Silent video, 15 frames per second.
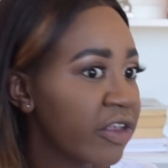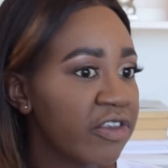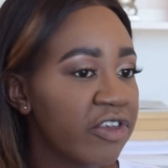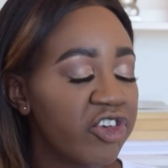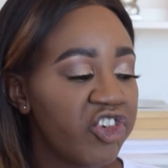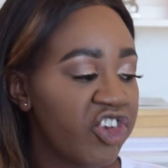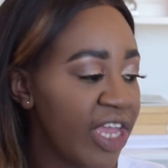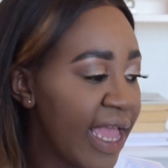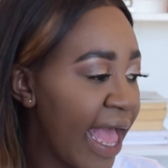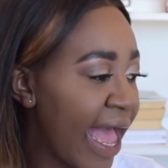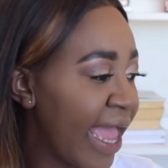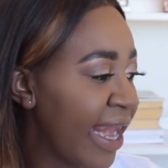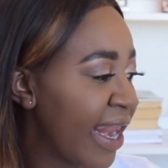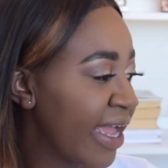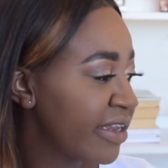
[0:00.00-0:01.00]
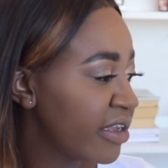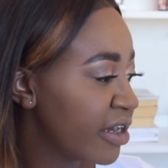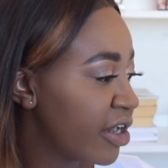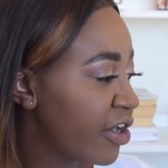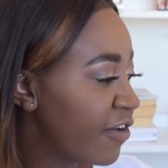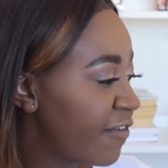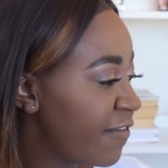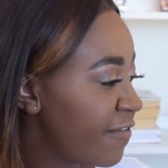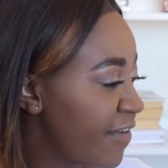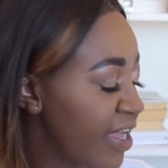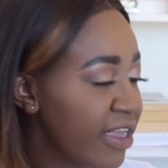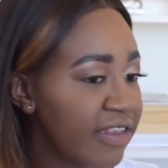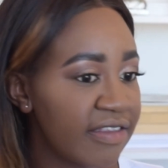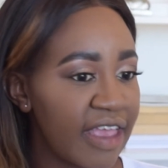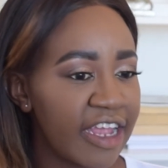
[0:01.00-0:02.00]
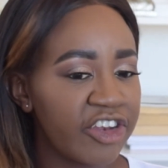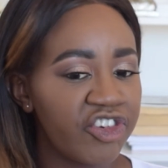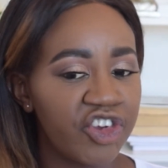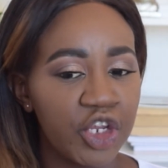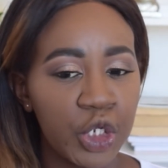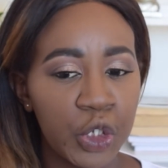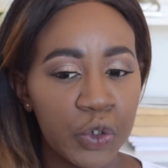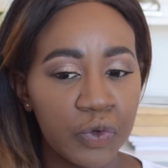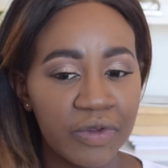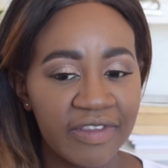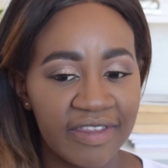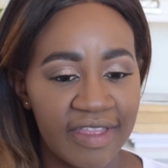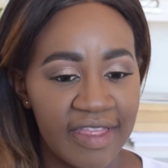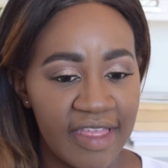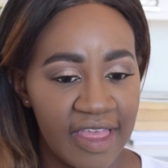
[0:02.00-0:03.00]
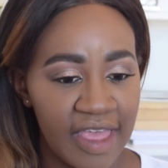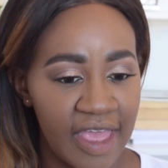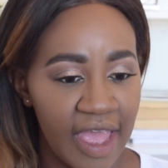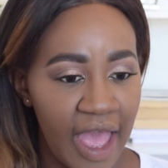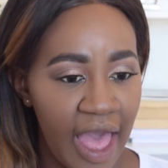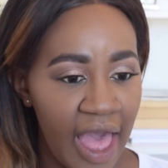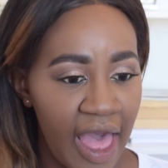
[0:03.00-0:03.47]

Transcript: So she highlighted her face, and she used the